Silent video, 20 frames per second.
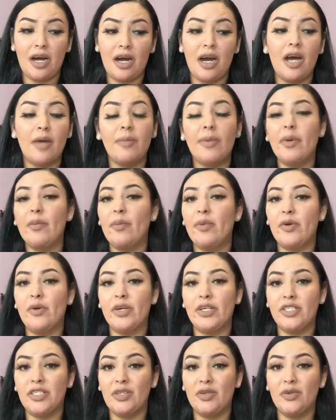on my
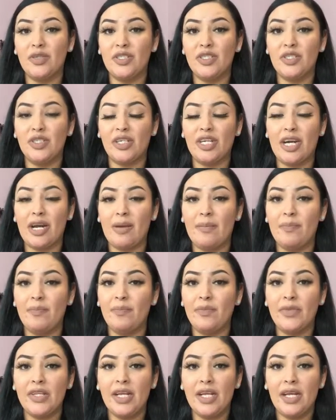personal Instagram,
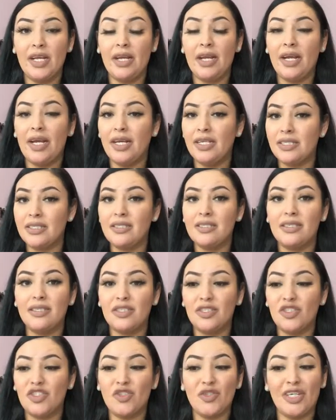it's
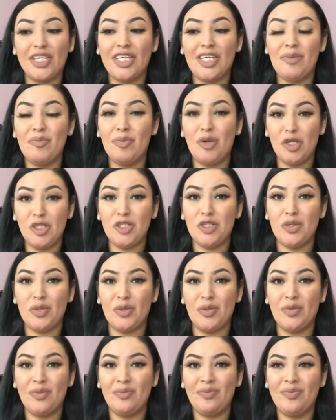strictly
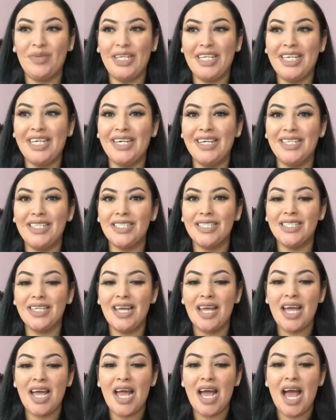personal because
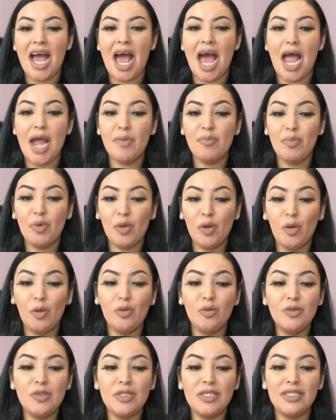I
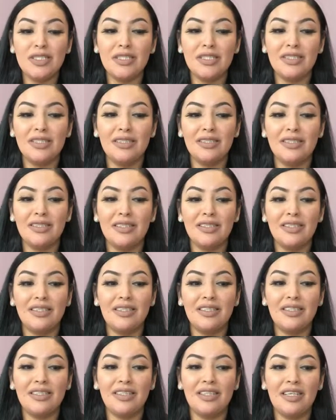post
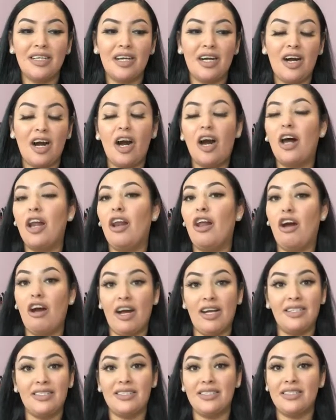a
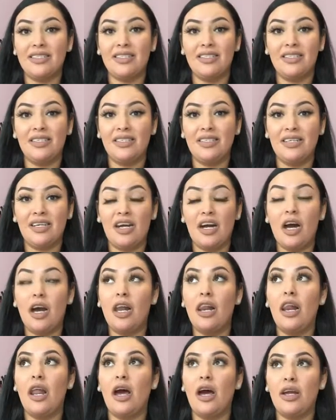
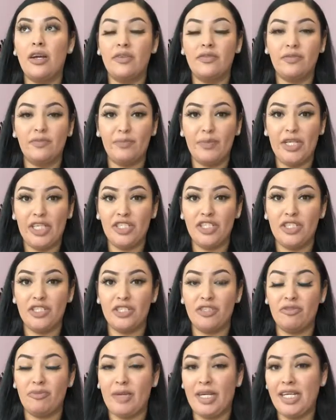lot of
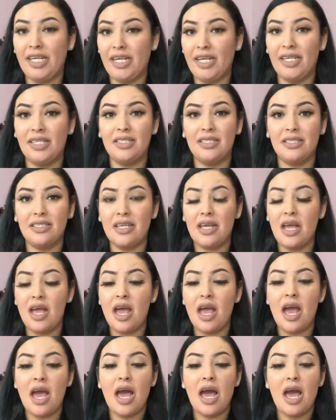pictures of my kids.
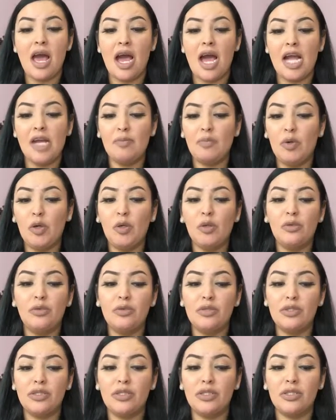I
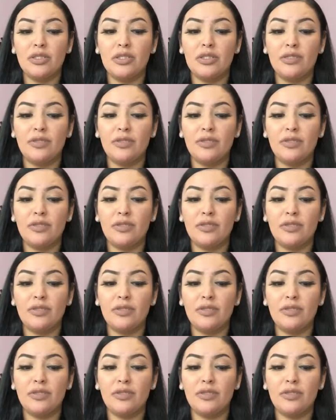post